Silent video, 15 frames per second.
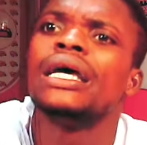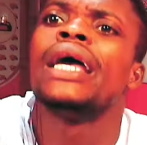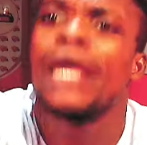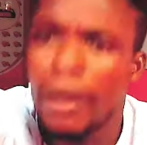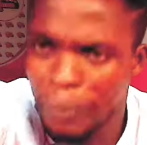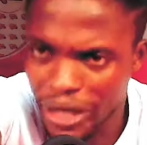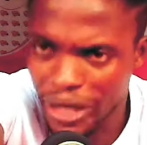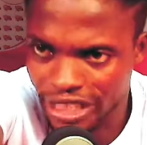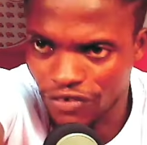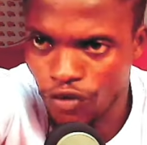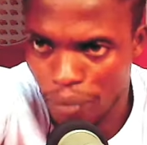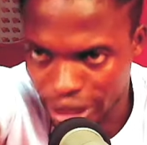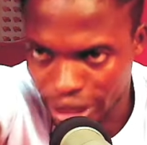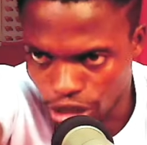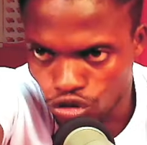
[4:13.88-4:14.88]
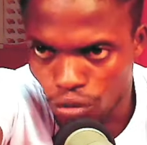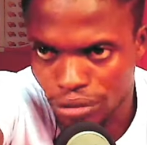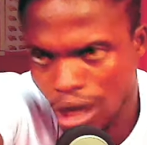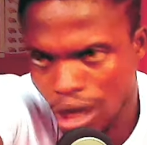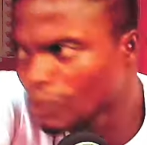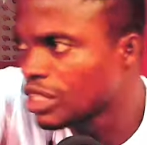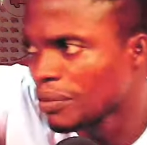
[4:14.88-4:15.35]
Hey, beautiful, make it to him.
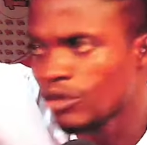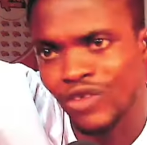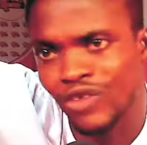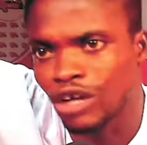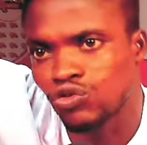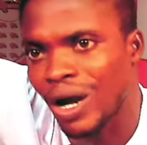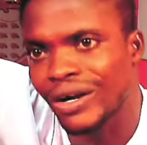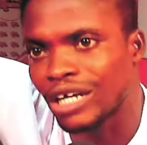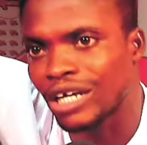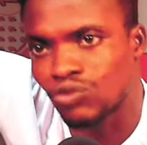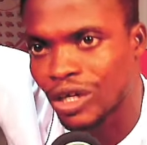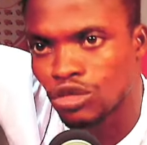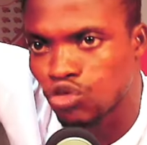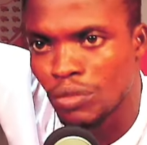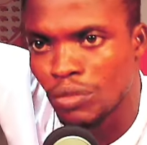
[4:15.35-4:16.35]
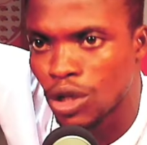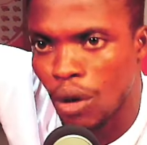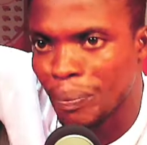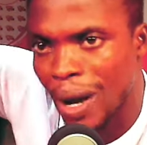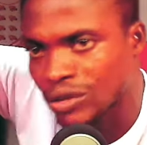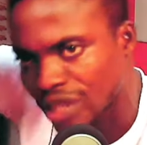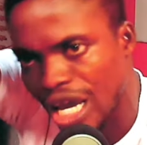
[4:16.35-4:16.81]
So we need to pay £222 million.
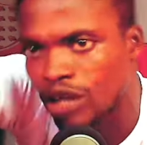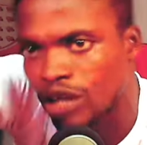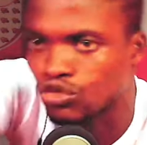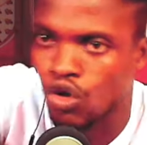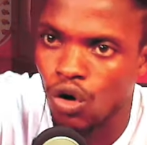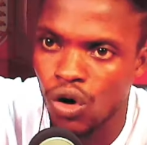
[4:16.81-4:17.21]
Ento.